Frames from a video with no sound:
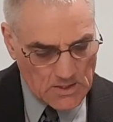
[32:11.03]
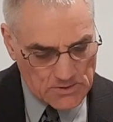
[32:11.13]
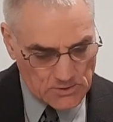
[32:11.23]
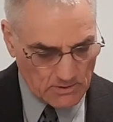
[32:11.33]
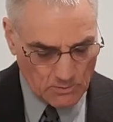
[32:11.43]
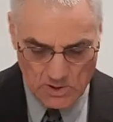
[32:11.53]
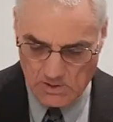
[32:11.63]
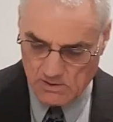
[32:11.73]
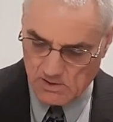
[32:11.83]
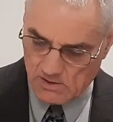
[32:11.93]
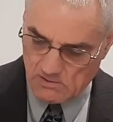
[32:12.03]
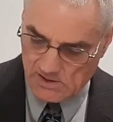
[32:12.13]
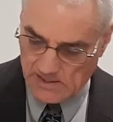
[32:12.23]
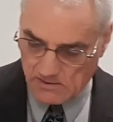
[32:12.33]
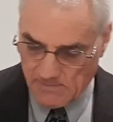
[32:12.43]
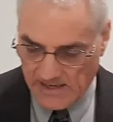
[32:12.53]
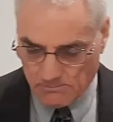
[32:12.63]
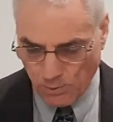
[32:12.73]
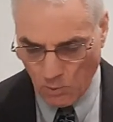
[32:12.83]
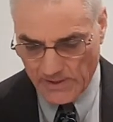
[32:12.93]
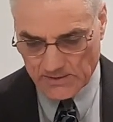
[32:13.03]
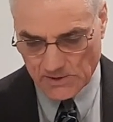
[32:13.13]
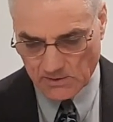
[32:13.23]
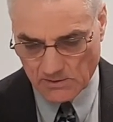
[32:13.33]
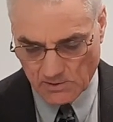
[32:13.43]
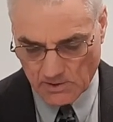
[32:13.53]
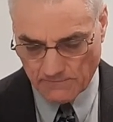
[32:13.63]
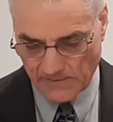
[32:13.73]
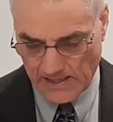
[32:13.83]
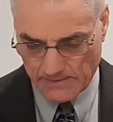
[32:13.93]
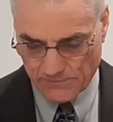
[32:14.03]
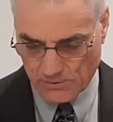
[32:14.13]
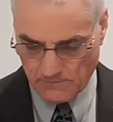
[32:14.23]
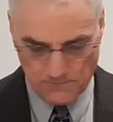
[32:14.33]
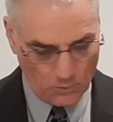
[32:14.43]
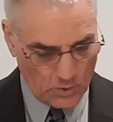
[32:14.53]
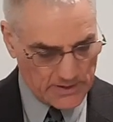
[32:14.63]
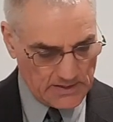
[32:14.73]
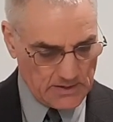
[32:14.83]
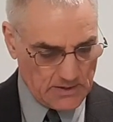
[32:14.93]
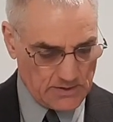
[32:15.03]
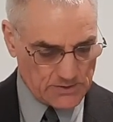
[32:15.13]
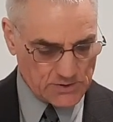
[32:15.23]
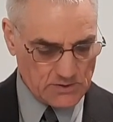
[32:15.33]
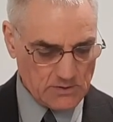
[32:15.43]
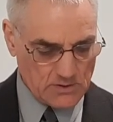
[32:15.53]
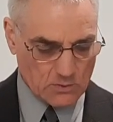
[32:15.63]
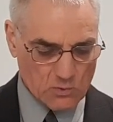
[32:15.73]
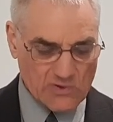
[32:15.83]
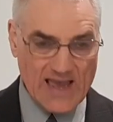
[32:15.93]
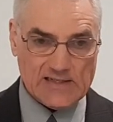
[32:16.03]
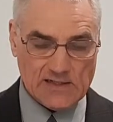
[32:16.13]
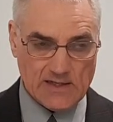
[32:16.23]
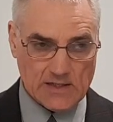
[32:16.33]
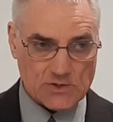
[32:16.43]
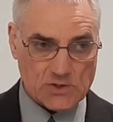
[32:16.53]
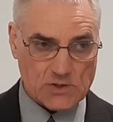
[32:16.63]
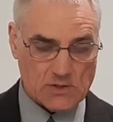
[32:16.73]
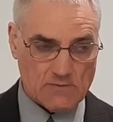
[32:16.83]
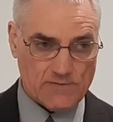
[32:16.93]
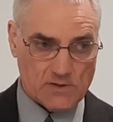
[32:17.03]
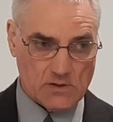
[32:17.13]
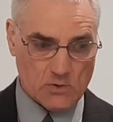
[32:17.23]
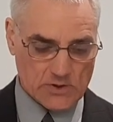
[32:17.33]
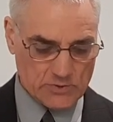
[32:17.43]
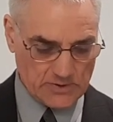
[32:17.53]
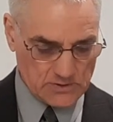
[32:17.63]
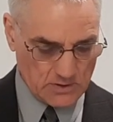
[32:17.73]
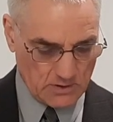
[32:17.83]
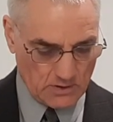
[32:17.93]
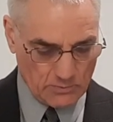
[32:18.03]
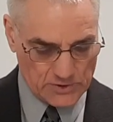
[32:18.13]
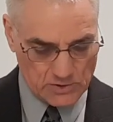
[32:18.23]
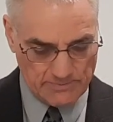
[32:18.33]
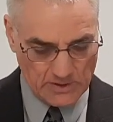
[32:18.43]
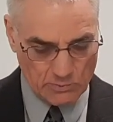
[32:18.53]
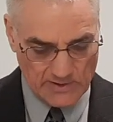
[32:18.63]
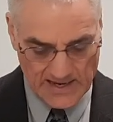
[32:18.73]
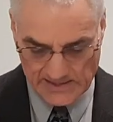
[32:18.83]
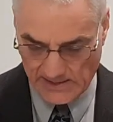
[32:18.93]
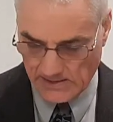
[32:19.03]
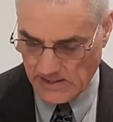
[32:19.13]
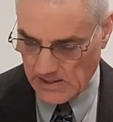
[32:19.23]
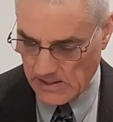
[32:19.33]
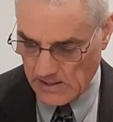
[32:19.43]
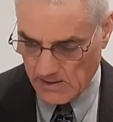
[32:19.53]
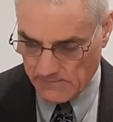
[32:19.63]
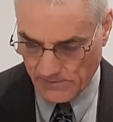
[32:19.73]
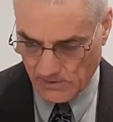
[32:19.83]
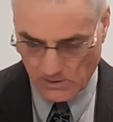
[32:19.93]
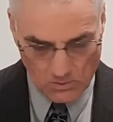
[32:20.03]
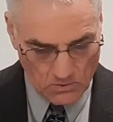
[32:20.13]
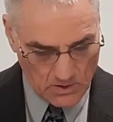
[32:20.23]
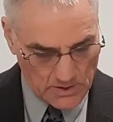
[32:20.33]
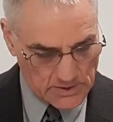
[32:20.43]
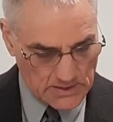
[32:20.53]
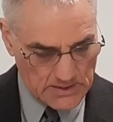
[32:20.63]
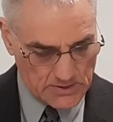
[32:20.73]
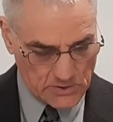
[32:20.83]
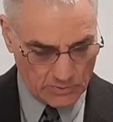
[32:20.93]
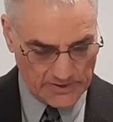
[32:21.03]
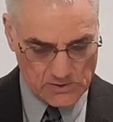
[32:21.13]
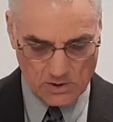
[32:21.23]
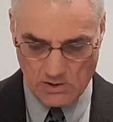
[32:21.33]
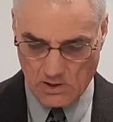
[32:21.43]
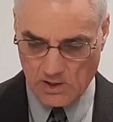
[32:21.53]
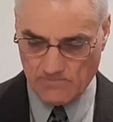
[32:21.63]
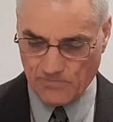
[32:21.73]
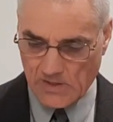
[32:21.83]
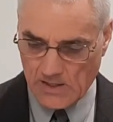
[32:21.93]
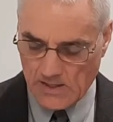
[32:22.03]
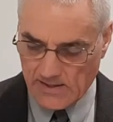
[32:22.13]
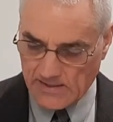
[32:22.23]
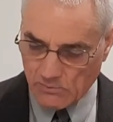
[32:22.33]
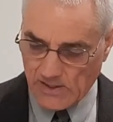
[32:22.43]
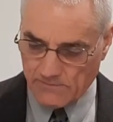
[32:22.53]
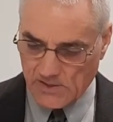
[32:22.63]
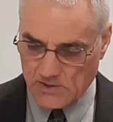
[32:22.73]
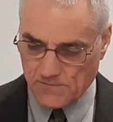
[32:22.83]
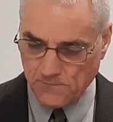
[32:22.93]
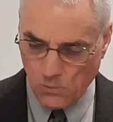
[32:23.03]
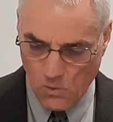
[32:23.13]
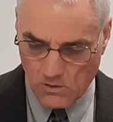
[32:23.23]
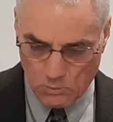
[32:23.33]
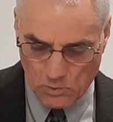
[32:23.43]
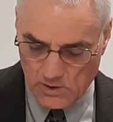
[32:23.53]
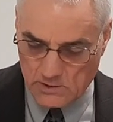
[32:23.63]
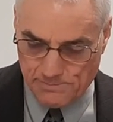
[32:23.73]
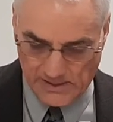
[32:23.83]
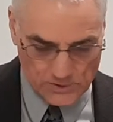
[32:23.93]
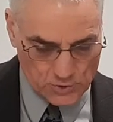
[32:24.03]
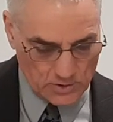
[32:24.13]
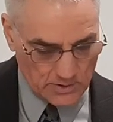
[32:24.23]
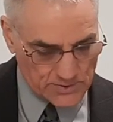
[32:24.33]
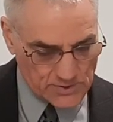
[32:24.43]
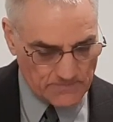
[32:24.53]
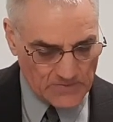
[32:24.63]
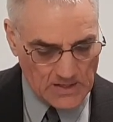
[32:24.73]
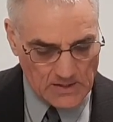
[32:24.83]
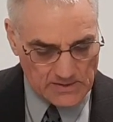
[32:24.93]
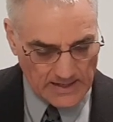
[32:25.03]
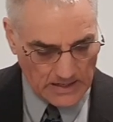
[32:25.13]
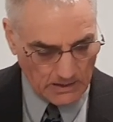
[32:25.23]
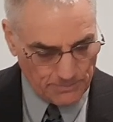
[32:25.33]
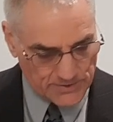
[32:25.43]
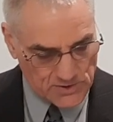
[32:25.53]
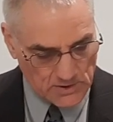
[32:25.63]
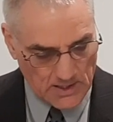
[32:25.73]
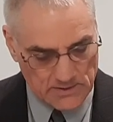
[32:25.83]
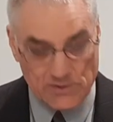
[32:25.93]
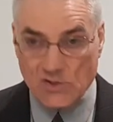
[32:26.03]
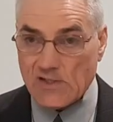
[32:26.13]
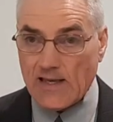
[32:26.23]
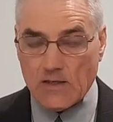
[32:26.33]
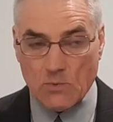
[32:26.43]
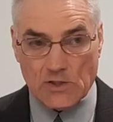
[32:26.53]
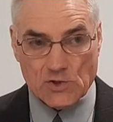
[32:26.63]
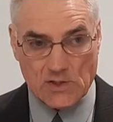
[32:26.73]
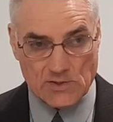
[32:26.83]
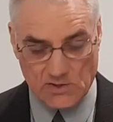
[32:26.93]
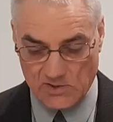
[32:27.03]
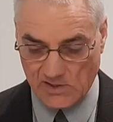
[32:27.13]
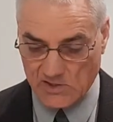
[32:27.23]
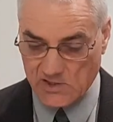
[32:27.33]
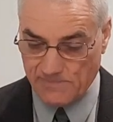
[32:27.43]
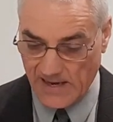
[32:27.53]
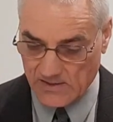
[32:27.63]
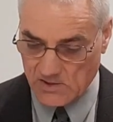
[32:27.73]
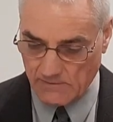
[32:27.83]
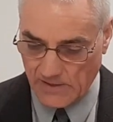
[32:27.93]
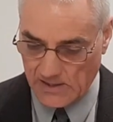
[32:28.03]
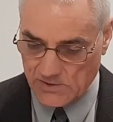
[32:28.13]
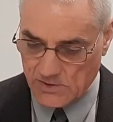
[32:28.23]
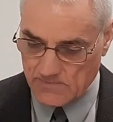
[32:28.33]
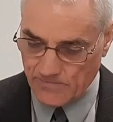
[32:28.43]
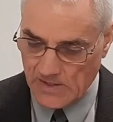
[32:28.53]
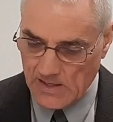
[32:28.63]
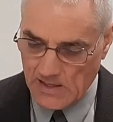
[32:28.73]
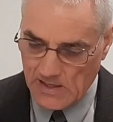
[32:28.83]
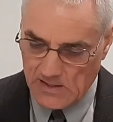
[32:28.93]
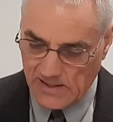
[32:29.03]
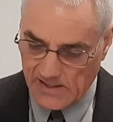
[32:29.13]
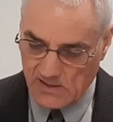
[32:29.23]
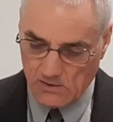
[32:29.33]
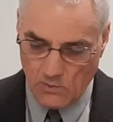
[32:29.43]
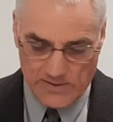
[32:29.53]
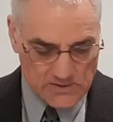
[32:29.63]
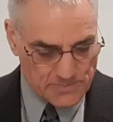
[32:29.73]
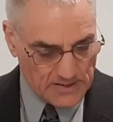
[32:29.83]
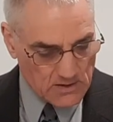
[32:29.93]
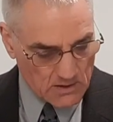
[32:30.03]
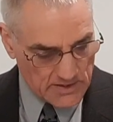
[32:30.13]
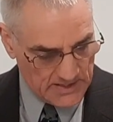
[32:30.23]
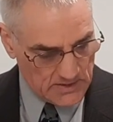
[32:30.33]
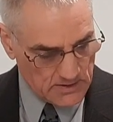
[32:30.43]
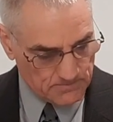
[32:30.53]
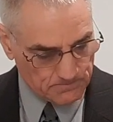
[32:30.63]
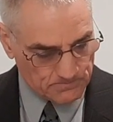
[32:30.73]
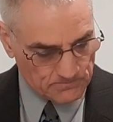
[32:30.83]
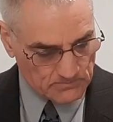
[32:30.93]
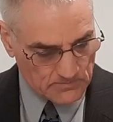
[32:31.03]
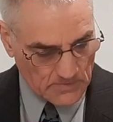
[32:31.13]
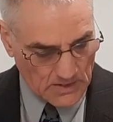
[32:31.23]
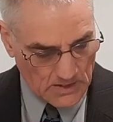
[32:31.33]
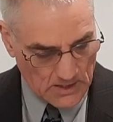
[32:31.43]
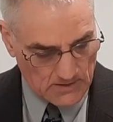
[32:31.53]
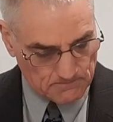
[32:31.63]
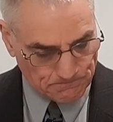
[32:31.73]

So in the main point in 35 through 40 is the readiness for the Lord's return. We should be ready for the Lord to return. Then we have these four word pictures that help us to understand what Jesus expects of us. Let your loins be girded, uh,